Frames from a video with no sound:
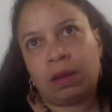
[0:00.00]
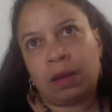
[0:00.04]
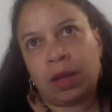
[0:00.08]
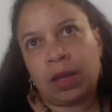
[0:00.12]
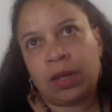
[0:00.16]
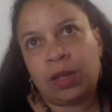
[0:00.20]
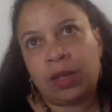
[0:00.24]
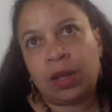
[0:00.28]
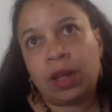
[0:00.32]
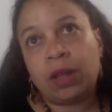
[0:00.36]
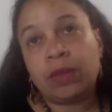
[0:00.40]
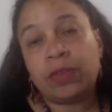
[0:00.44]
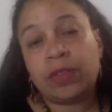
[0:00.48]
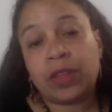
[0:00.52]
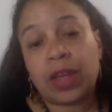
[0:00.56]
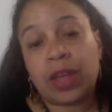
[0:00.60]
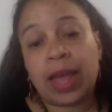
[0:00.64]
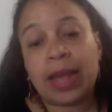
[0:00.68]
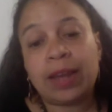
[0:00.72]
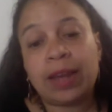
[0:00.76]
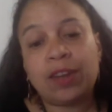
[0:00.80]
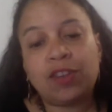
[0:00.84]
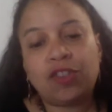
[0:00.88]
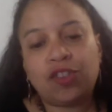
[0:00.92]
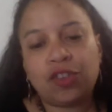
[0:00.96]
adults
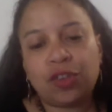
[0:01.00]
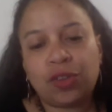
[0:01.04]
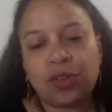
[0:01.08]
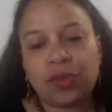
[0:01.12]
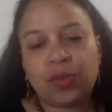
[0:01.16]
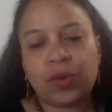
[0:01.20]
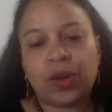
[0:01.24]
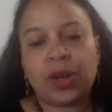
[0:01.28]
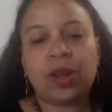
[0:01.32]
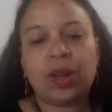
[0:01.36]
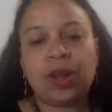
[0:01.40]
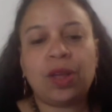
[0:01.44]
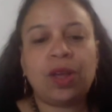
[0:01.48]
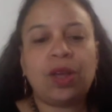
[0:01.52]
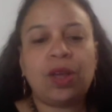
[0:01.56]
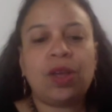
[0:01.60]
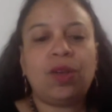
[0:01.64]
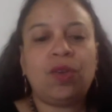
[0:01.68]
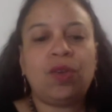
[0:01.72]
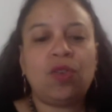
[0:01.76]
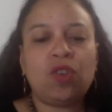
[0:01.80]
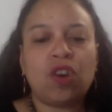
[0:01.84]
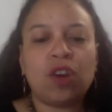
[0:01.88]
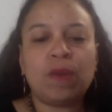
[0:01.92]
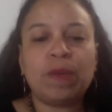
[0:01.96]
and children
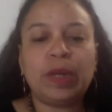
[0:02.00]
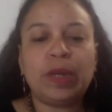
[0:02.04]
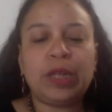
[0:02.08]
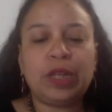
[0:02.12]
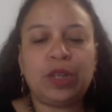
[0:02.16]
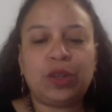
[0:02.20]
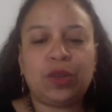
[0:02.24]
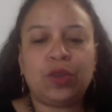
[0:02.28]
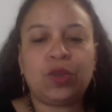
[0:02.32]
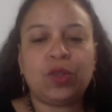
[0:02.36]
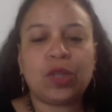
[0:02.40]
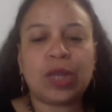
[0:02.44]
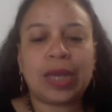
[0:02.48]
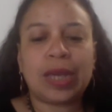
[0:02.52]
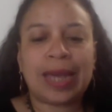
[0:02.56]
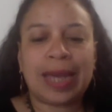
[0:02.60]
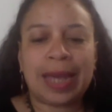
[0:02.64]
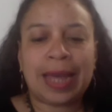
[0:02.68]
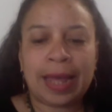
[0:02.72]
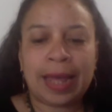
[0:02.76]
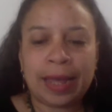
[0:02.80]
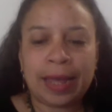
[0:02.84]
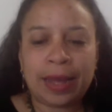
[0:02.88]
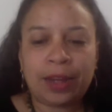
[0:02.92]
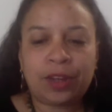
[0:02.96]
normally use
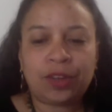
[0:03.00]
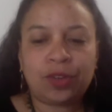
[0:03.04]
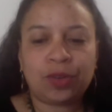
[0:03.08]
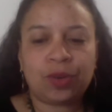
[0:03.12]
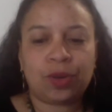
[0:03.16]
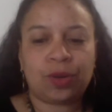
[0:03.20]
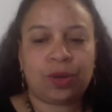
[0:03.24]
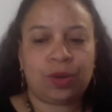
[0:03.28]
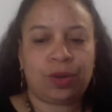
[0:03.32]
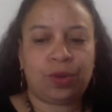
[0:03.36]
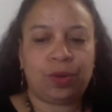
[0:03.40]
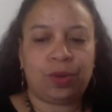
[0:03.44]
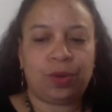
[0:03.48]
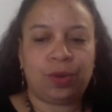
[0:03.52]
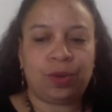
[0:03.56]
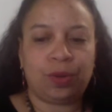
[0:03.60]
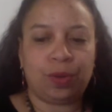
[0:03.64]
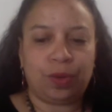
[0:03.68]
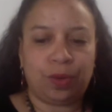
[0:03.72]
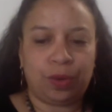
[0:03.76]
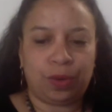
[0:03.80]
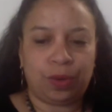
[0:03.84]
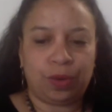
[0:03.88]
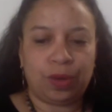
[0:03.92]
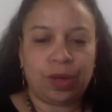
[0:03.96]
Kaishor
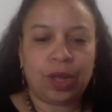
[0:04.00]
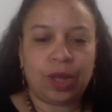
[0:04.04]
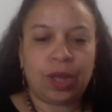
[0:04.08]
gugulu.